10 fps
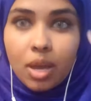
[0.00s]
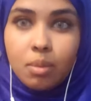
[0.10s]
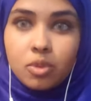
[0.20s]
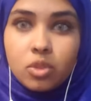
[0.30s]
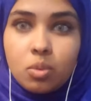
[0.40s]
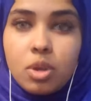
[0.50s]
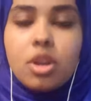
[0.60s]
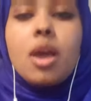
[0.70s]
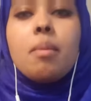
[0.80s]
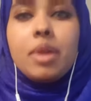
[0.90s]
My eyebrows look
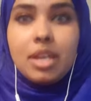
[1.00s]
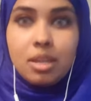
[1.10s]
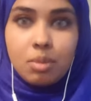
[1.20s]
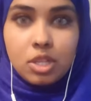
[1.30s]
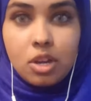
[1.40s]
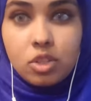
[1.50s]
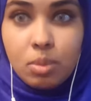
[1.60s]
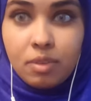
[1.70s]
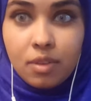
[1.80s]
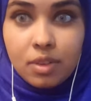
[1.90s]
weird, but eating McDonald's
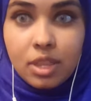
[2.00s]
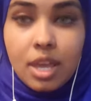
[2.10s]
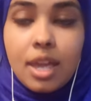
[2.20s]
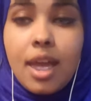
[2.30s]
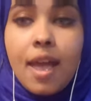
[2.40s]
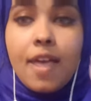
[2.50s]
my favorite thing,